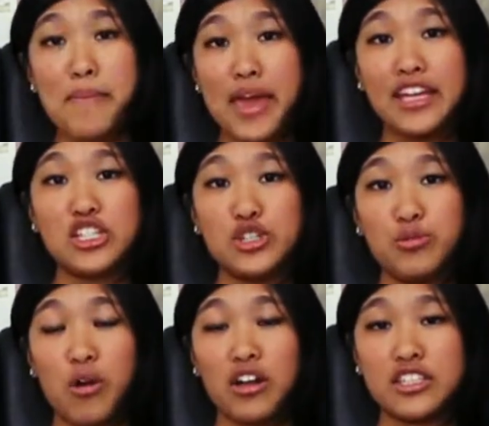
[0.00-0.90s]
made you
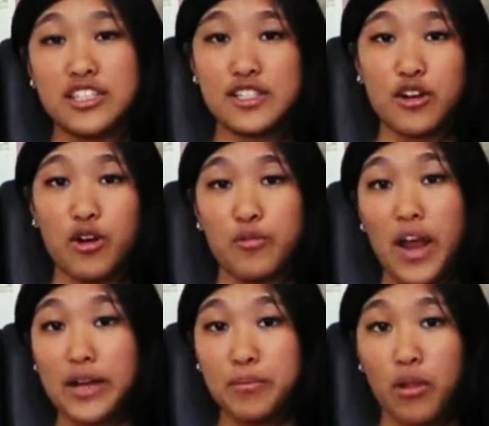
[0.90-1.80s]
want to start a
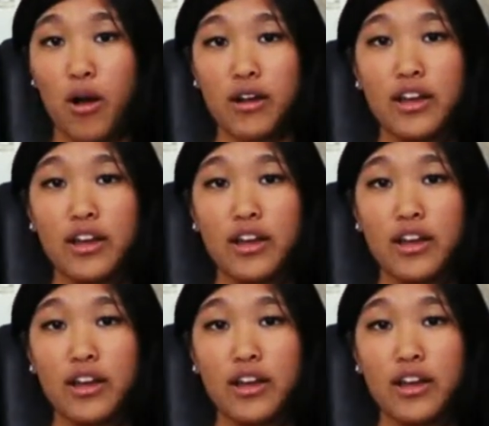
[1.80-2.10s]
rec blog?